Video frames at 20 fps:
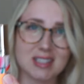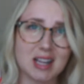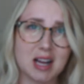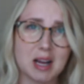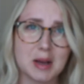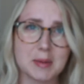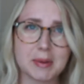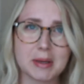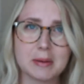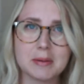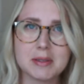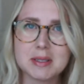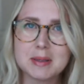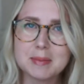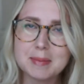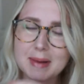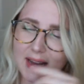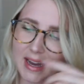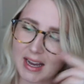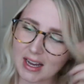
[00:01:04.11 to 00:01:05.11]
it up. It was
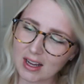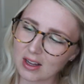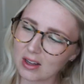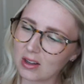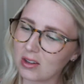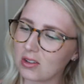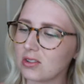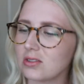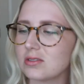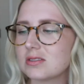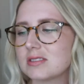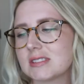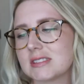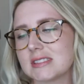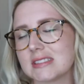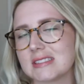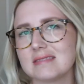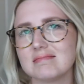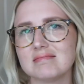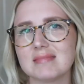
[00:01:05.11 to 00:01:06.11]
about
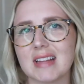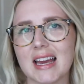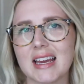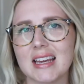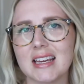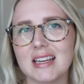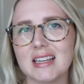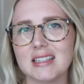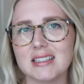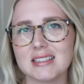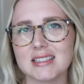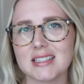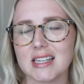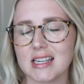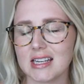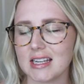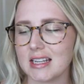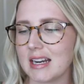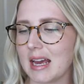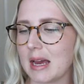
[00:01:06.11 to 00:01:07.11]
eight,
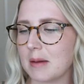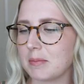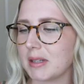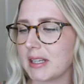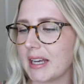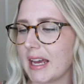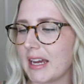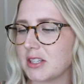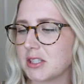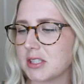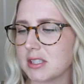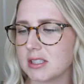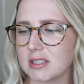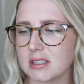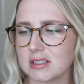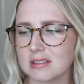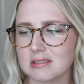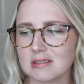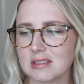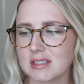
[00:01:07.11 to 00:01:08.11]
ten
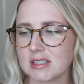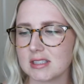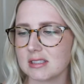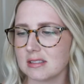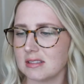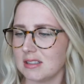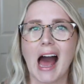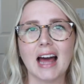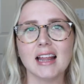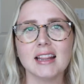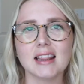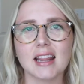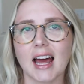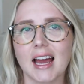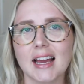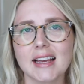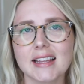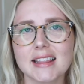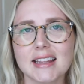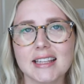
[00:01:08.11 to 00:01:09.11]
applications. I
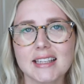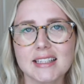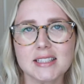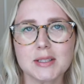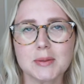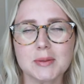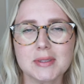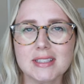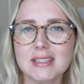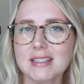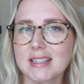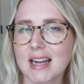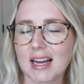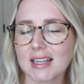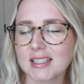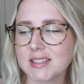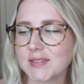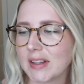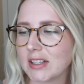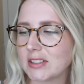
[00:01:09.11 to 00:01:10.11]
liked this. It was a
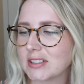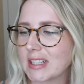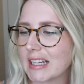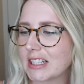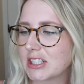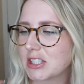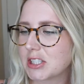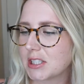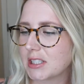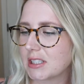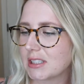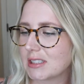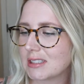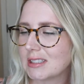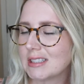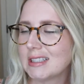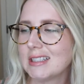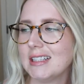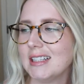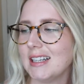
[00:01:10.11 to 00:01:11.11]
nice
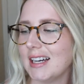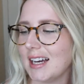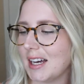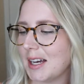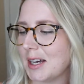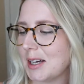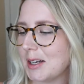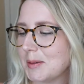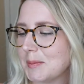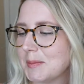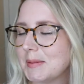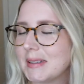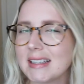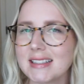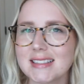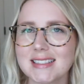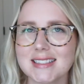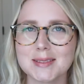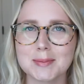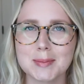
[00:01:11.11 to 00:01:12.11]
foundation. Um,
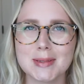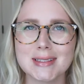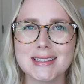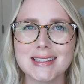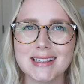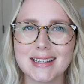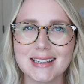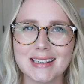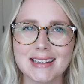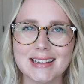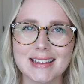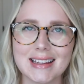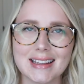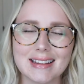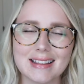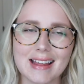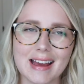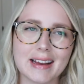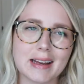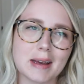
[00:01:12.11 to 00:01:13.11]
it just wasn't anything
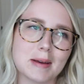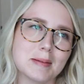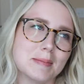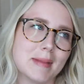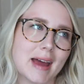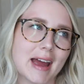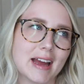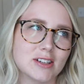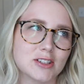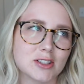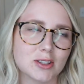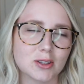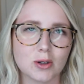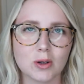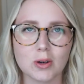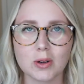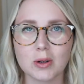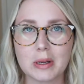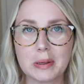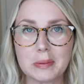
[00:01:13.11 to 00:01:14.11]
like
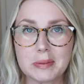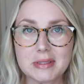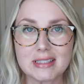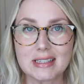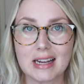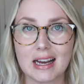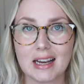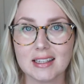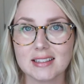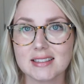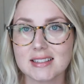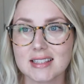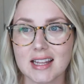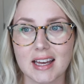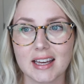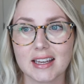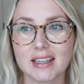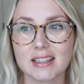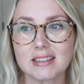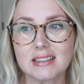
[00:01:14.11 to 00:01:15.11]
magical. It was nice
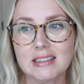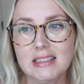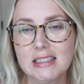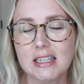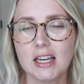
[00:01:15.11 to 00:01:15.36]
like